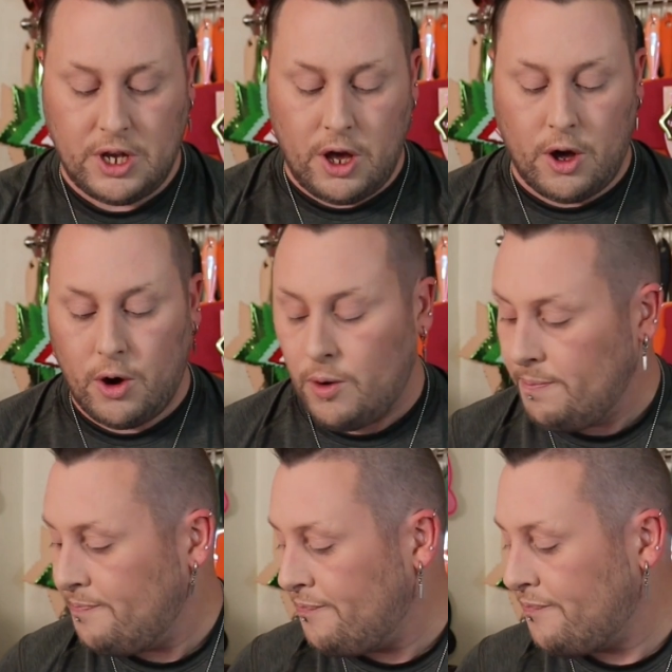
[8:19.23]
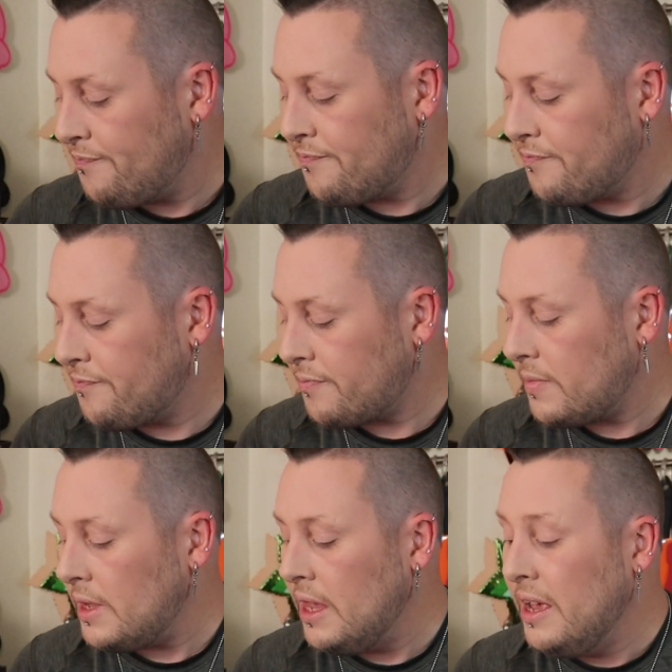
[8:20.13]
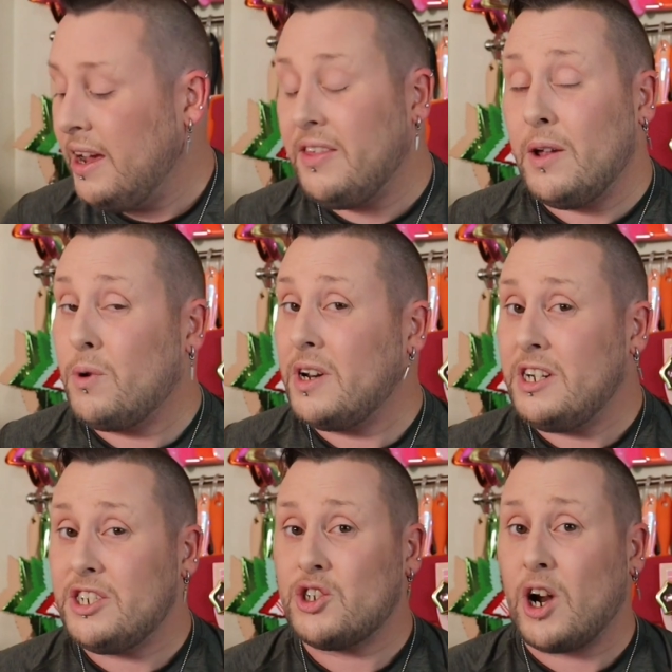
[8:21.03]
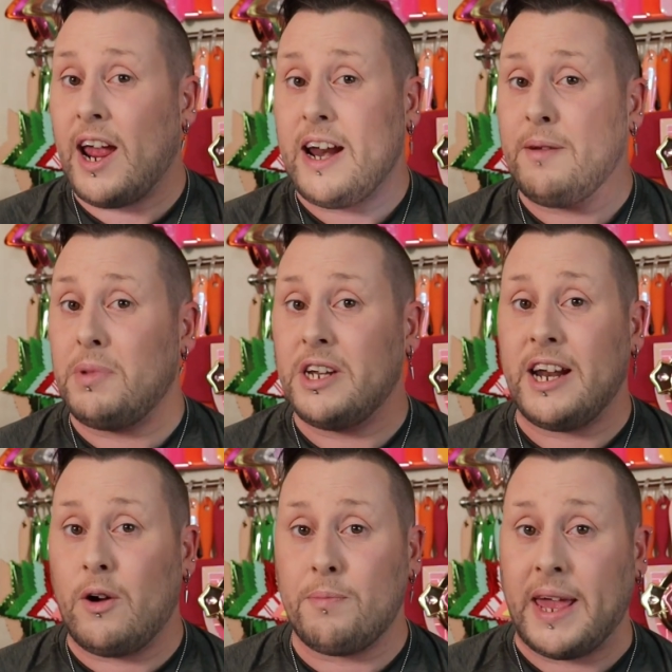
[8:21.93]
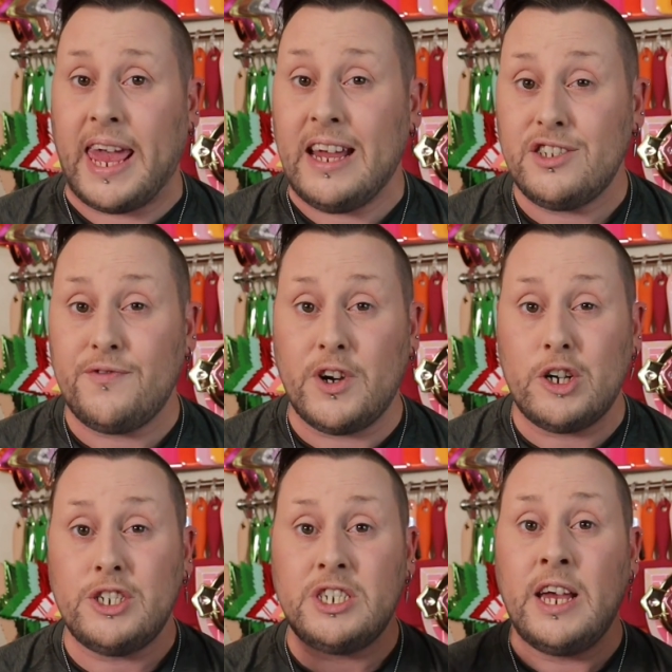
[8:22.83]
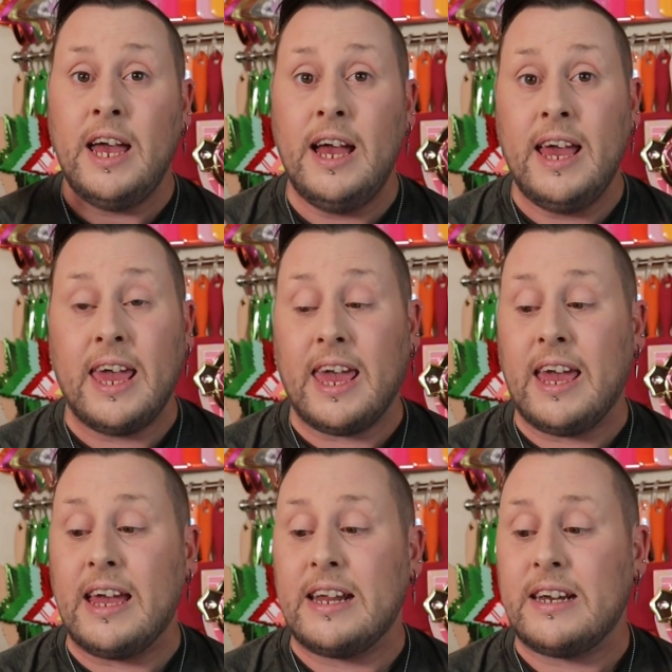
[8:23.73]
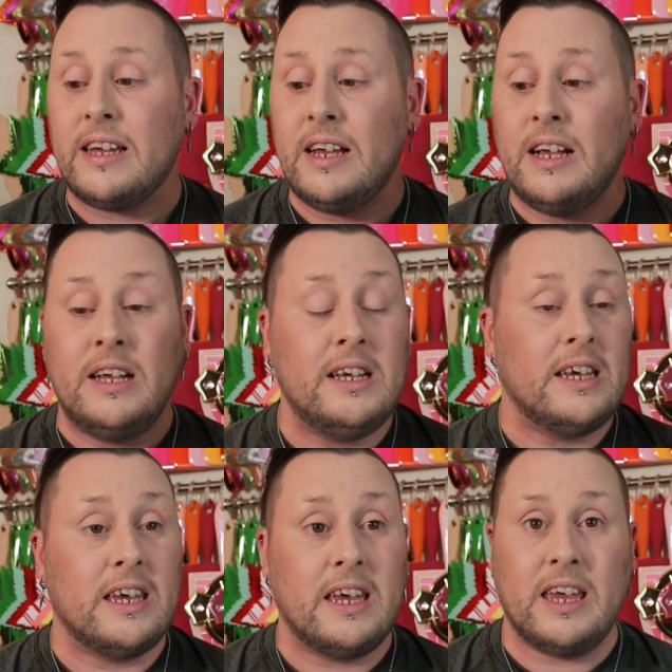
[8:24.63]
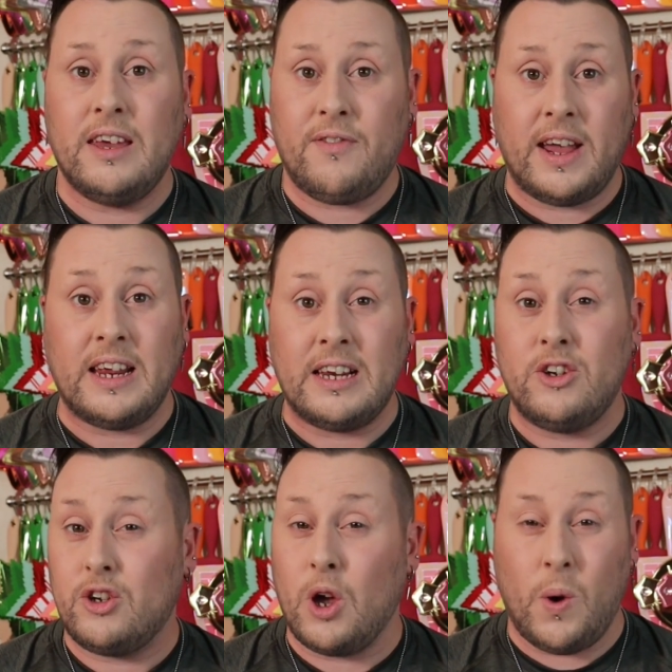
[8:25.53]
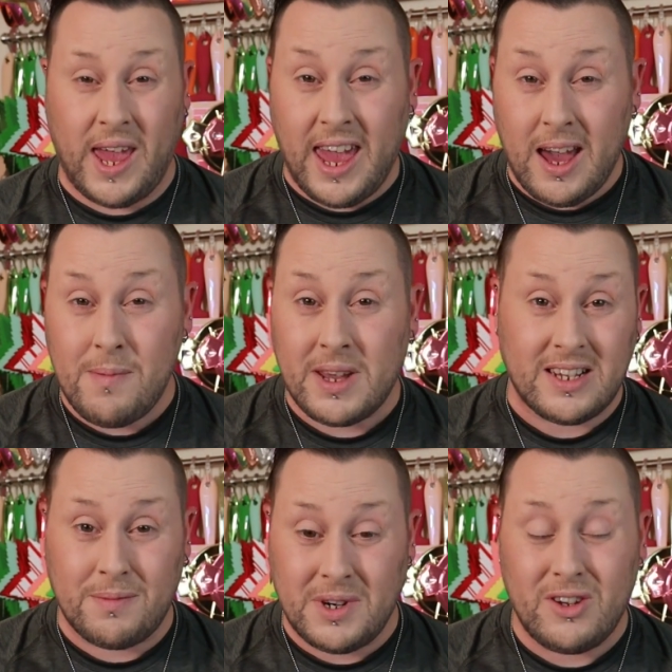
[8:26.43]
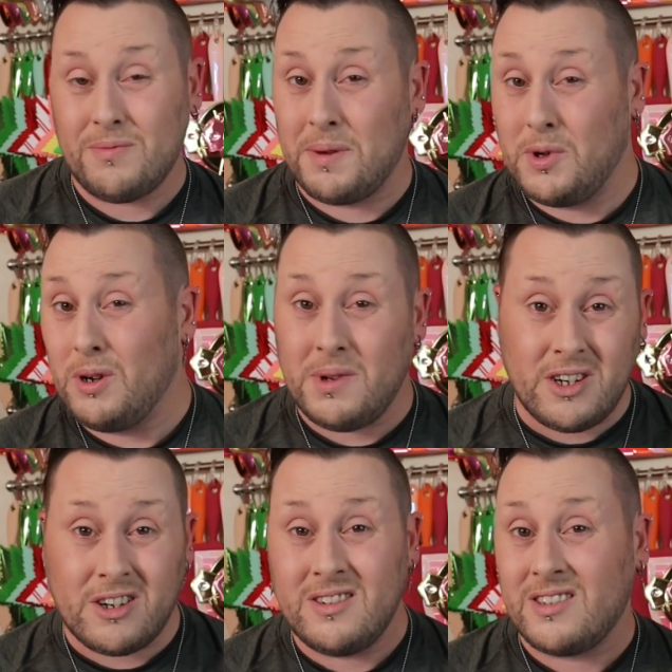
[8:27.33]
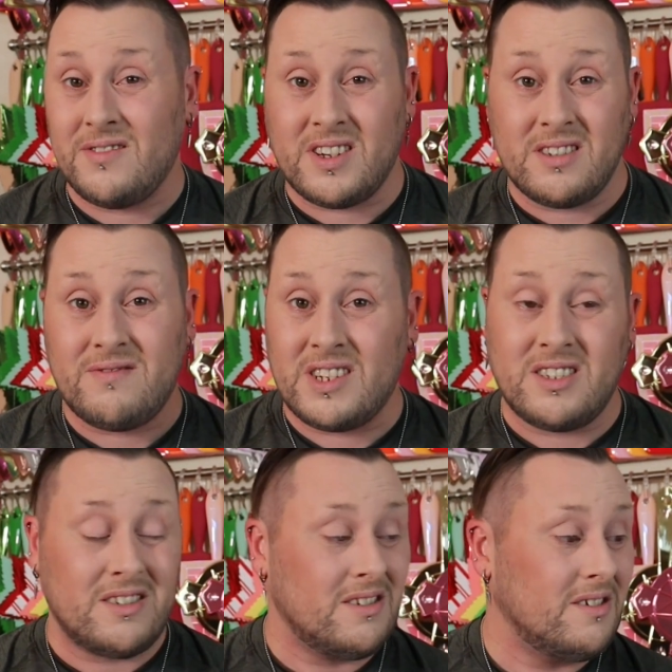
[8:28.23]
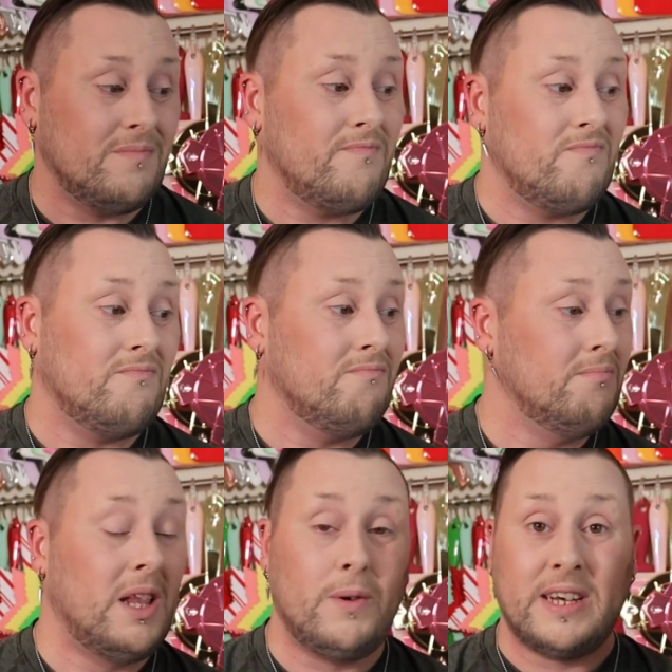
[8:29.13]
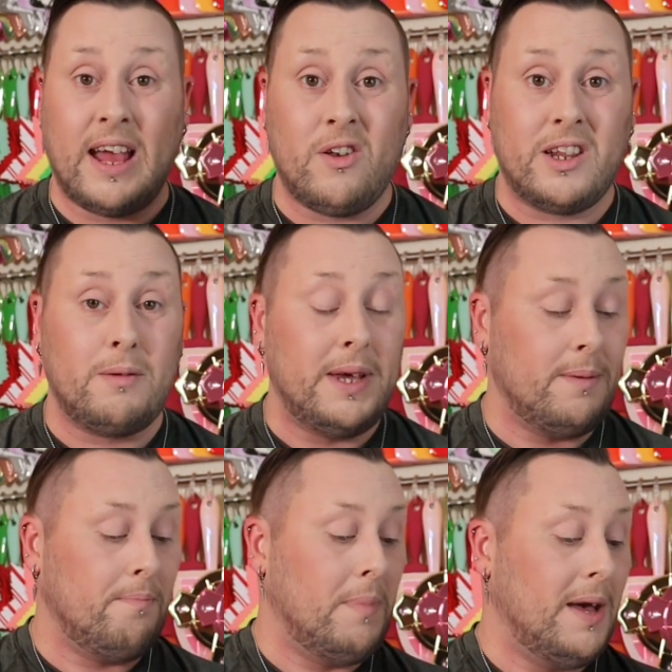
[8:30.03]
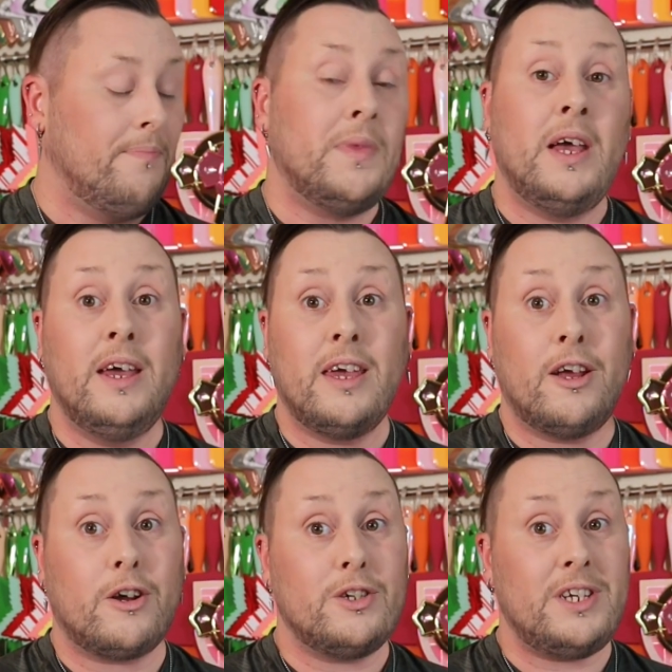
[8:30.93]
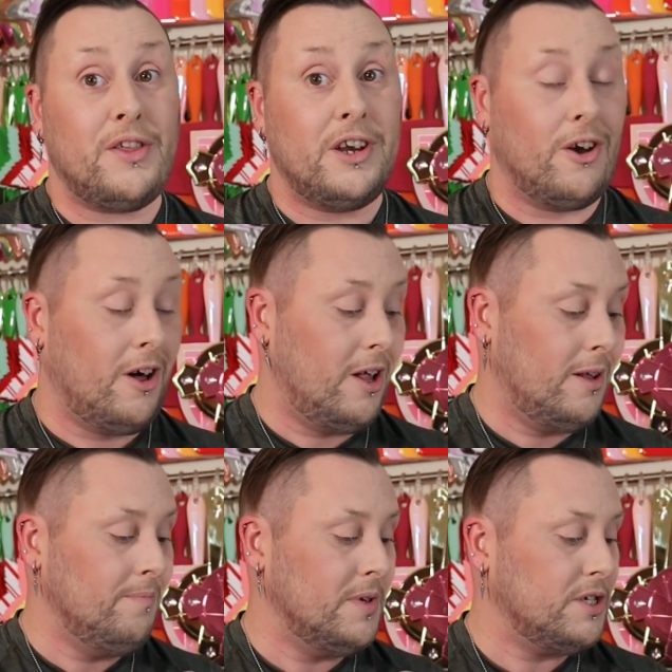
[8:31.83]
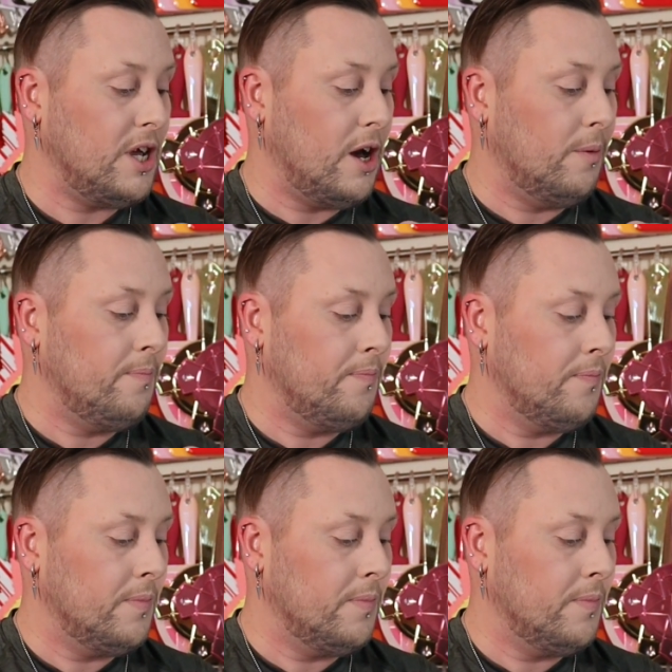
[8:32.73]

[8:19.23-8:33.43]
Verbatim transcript: so I think we're going to just try to blend it out with my hands first, and if I go ham, I guess I'm going to use my beauty blender and see if I can fucking mellow it down a little bit. But here goes nothing, y'all. So,